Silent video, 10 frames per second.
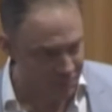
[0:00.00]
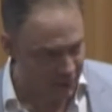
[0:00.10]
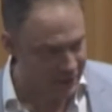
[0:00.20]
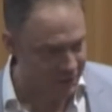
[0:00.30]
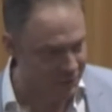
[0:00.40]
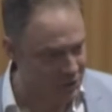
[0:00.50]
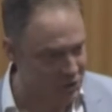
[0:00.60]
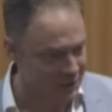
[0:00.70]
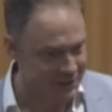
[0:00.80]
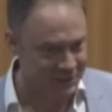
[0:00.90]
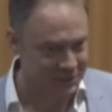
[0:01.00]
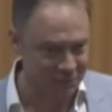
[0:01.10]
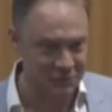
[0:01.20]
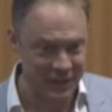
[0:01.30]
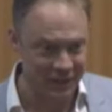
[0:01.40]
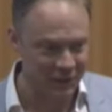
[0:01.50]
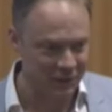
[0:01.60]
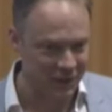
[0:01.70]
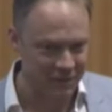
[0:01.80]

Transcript: by definition is a sort of single